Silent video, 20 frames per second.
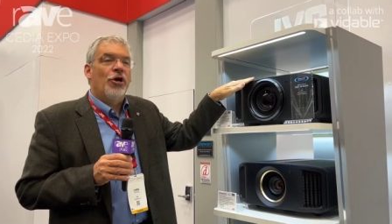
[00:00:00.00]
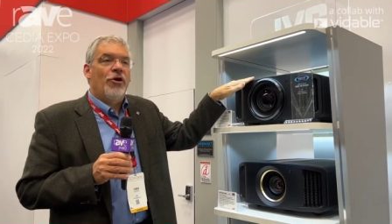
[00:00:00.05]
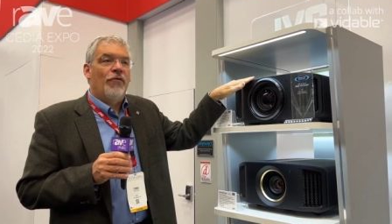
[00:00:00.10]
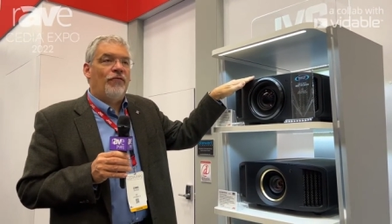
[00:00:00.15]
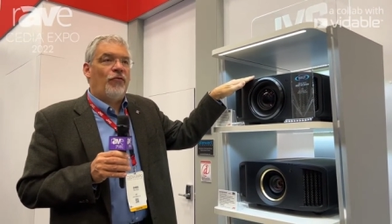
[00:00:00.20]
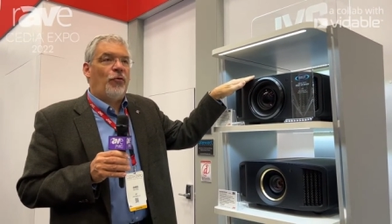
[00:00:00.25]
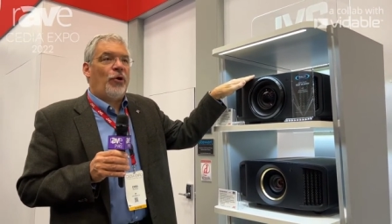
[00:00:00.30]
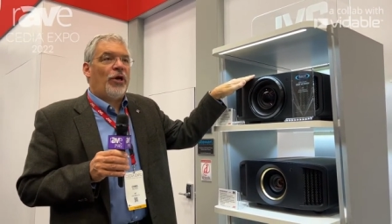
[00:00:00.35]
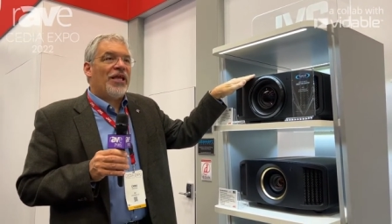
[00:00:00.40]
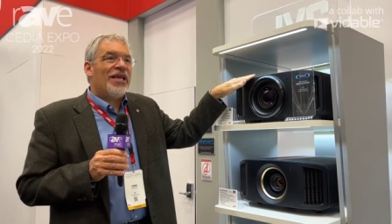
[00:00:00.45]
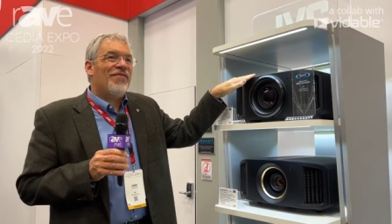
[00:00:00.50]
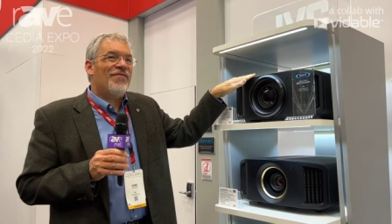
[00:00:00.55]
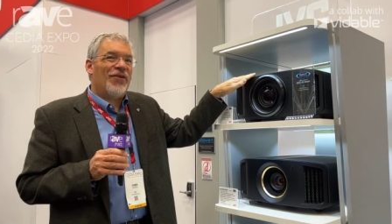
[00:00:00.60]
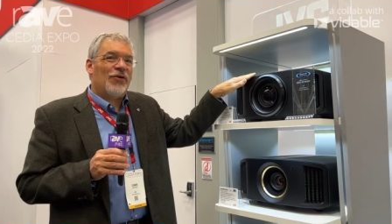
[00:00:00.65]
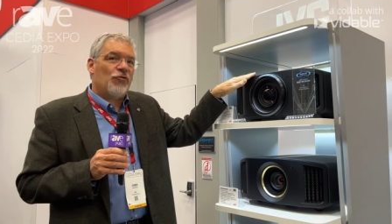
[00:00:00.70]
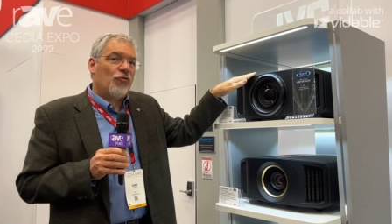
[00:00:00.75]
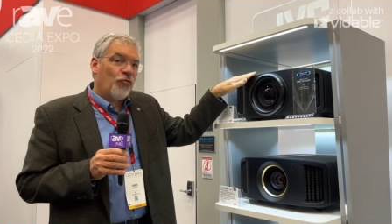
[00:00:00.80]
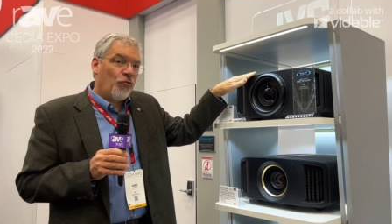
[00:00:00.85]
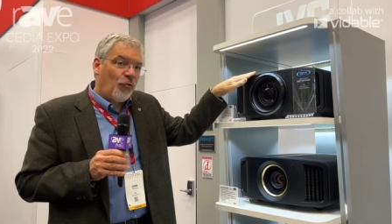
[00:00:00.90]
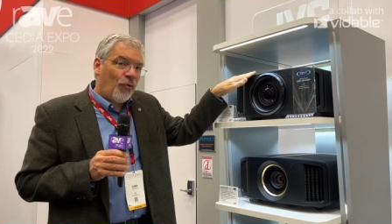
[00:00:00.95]
for
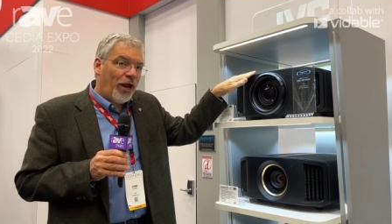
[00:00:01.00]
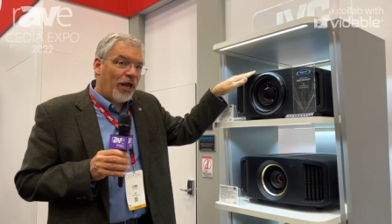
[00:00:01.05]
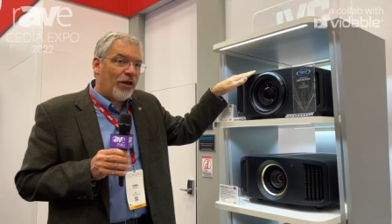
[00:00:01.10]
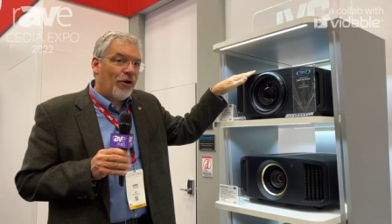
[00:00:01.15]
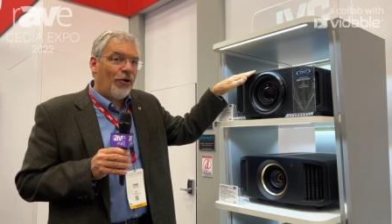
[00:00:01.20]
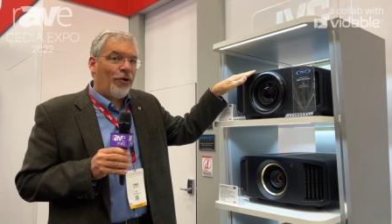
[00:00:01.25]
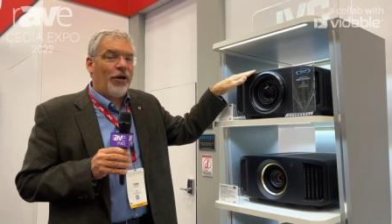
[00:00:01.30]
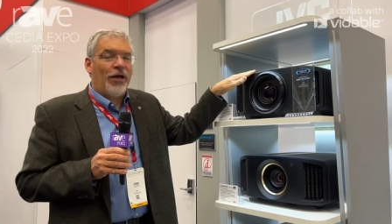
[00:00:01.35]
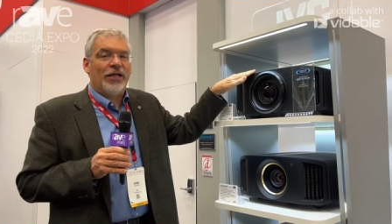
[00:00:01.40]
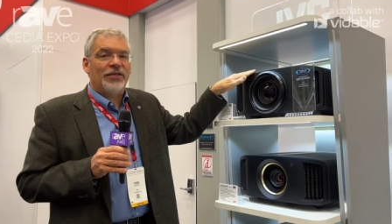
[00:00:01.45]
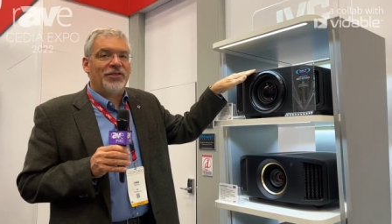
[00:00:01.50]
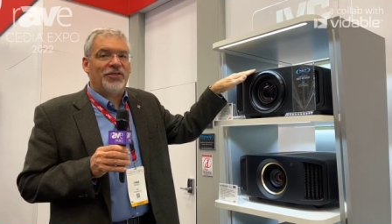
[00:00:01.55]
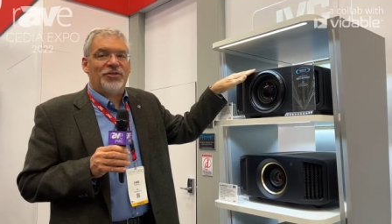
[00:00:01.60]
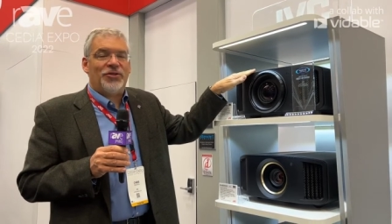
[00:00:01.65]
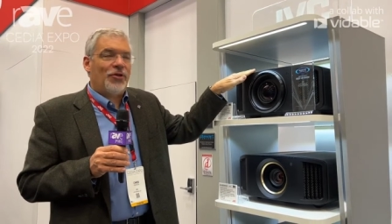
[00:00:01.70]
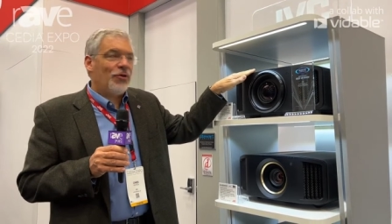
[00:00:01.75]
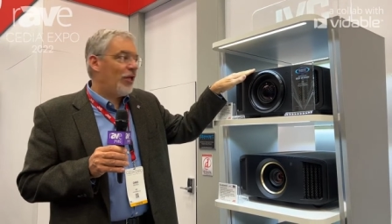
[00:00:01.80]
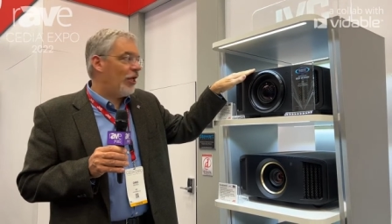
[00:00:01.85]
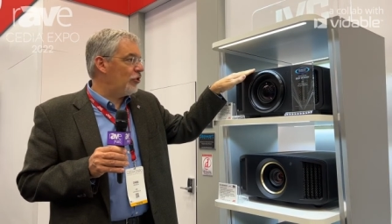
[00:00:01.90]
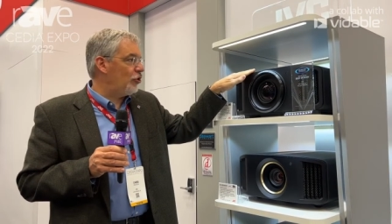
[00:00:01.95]
even greater
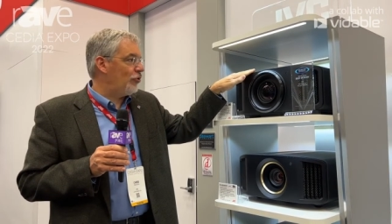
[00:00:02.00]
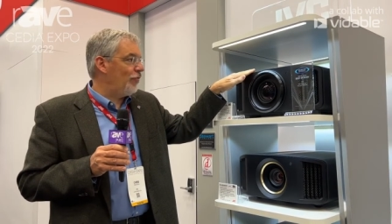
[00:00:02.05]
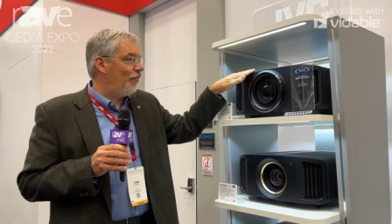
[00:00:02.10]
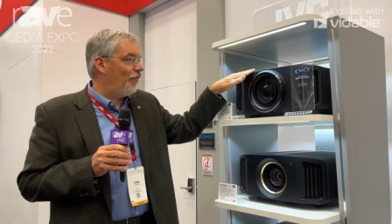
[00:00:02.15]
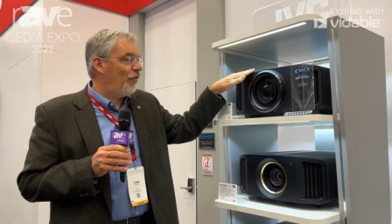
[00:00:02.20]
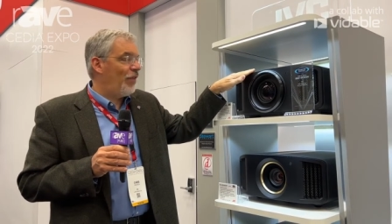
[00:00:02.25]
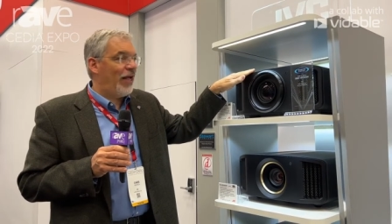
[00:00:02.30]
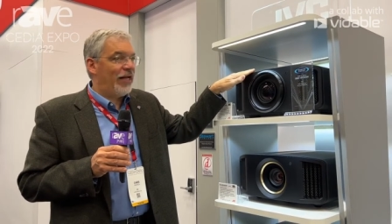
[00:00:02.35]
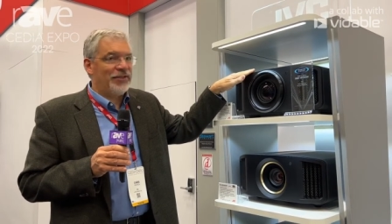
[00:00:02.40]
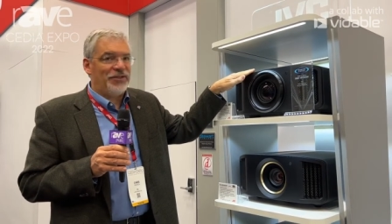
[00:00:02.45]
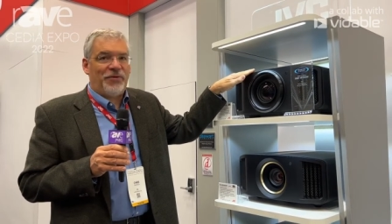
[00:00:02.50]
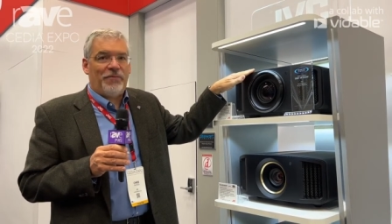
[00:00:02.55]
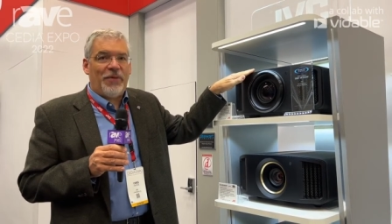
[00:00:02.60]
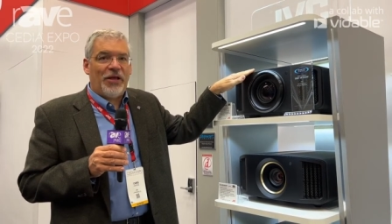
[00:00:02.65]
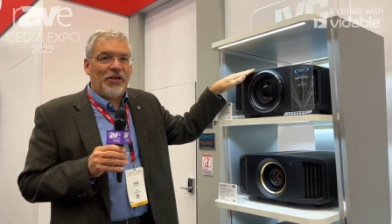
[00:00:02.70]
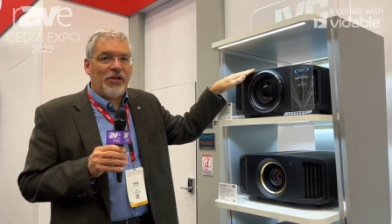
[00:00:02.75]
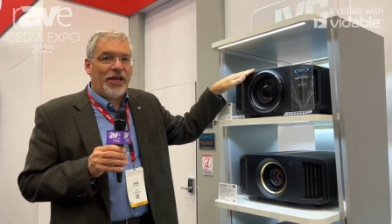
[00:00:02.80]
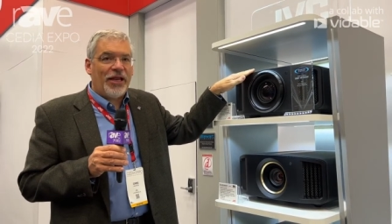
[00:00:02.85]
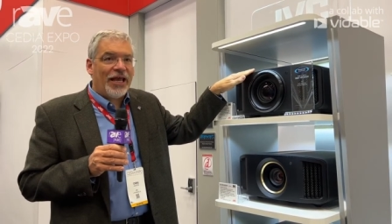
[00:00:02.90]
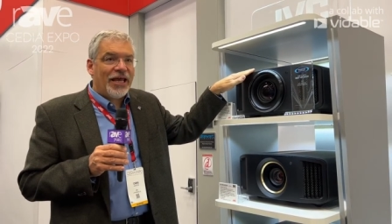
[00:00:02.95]
installation
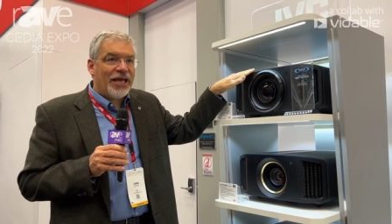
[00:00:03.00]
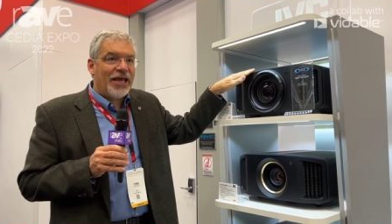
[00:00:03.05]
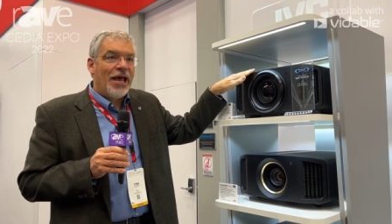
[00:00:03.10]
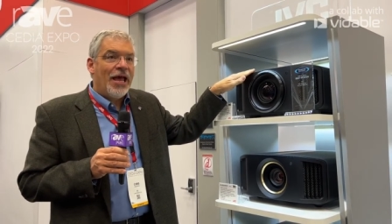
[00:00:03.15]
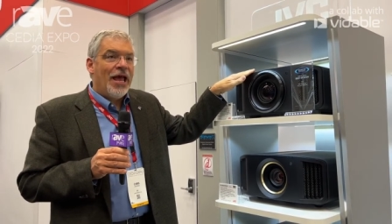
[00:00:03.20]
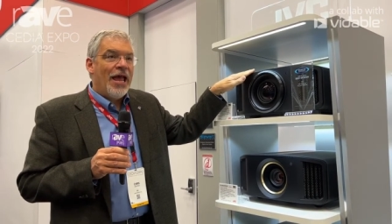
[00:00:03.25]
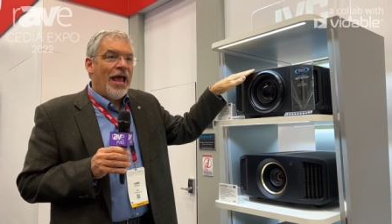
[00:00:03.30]
flexibility.